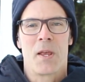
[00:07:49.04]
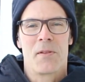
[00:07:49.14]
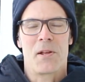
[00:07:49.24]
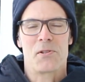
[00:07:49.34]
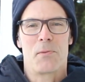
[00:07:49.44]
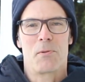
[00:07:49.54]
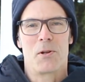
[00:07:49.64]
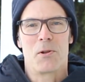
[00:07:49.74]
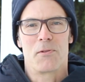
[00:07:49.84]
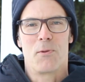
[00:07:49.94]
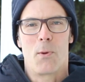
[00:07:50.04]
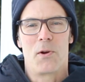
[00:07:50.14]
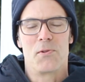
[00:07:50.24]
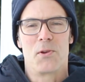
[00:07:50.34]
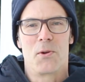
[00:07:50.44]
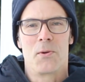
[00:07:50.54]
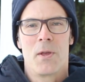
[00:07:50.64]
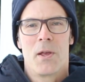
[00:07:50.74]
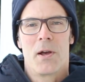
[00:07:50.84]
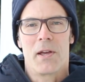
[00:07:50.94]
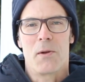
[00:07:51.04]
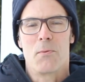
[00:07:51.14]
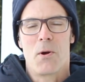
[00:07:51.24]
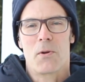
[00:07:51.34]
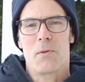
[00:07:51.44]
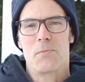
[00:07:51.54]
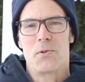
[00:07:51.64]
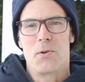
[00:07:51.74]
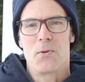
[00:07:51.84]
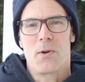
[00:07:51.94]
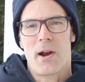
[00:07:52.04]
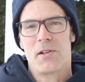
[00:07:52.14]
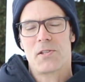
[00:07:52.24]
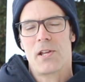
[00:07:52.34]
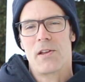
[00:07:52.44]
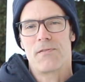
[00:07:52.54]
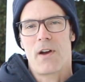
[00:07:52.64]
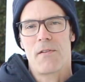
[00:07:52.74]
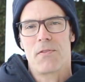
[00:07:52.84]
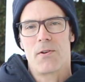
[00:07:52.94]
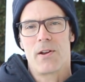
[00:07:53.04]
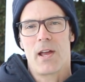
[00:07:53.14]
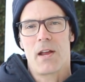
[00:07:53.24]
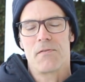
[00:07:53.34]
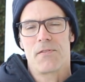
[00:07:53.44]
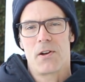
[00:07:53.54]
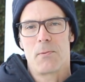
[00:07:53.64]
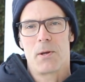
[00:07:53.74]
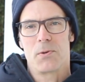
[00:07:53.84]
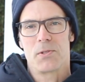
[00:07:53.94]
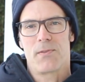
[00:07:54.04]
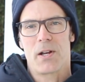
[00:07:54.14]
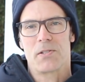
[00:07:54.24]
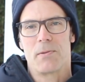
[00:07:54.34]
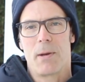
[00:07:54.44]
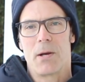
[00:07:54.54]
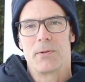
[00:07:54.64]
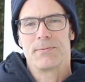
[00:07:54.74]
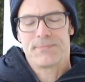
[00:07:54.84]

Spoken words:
that's something to look forward to. Again, welcome to IST 538 Fundamentals of XML.